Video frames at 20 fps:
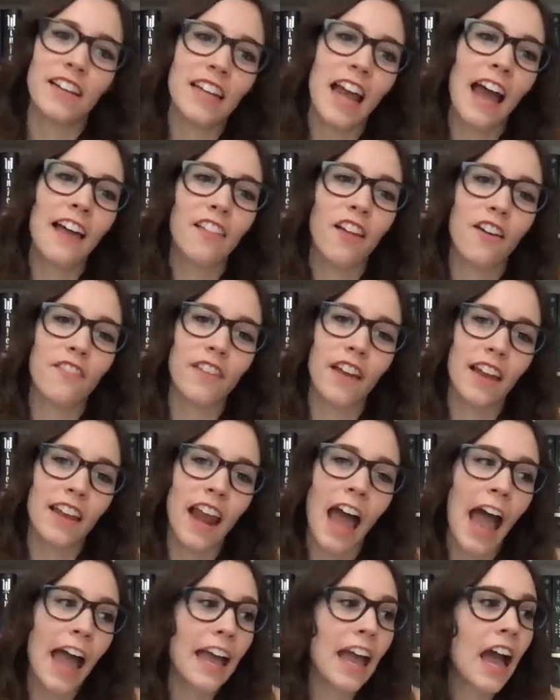I love it.
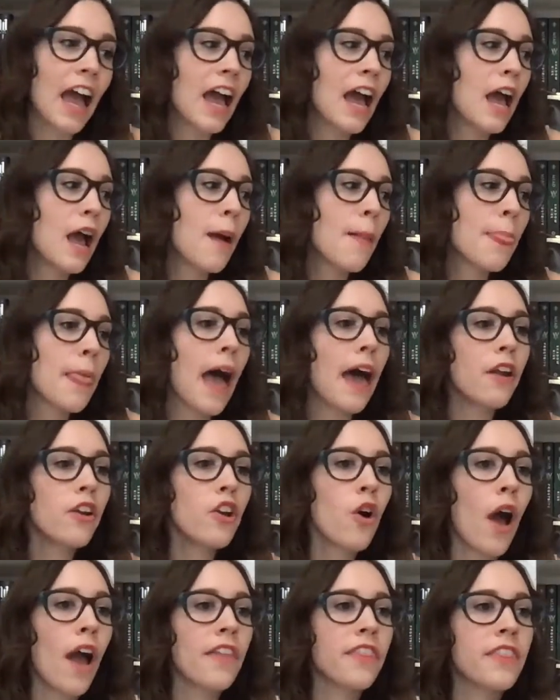I don't know.
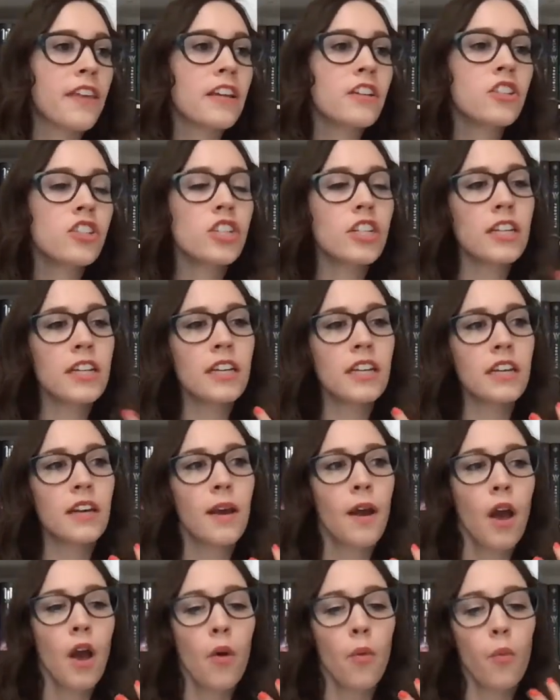I think she
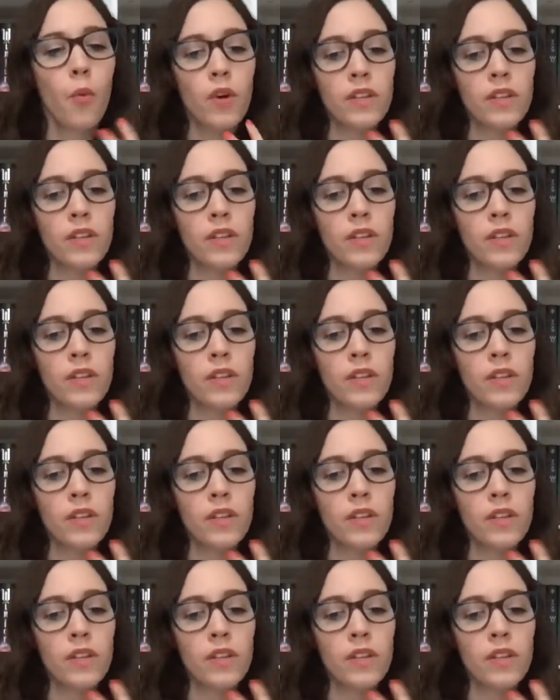was